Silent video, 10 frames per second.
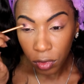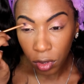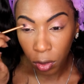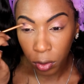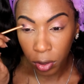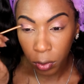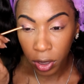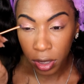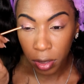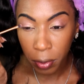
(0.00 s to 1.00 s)
I really want
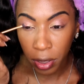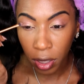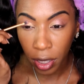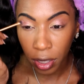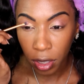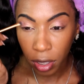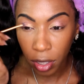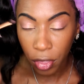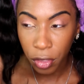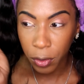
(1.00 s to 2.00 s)
it to be like
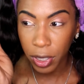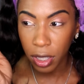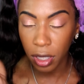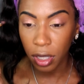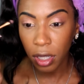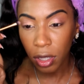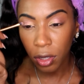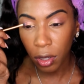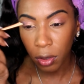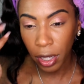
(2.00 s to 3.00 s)
a 3D, you
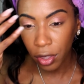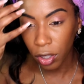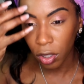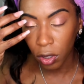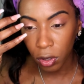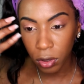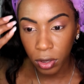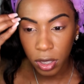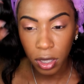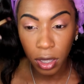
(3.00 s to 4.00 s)
know, like the
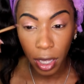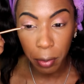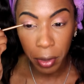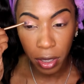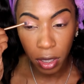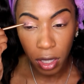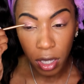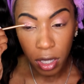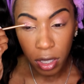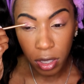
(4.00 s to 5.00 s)
gold to the light pink
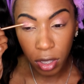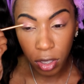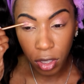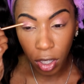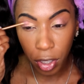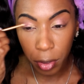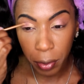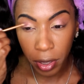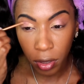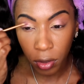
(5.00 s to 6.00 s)
to the darker
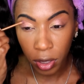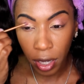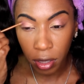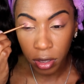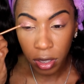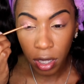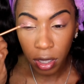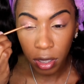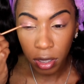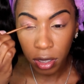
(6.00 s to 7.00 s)
pink on the
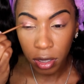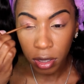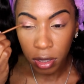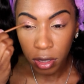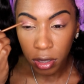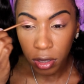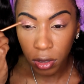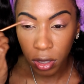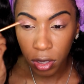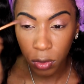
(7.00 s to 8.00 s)
outside.
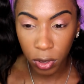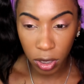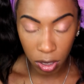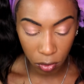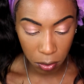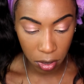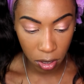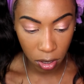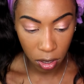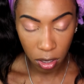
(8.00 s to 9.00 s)
So this is really giving
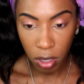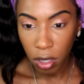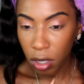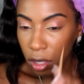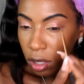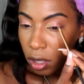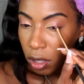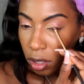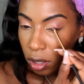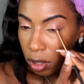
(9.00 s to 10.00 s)
me
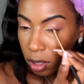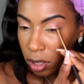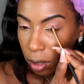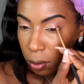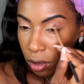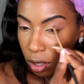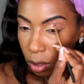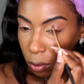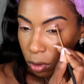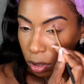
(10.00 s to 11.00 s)
the depth that
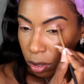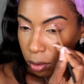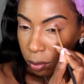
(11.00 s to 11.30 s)
I want.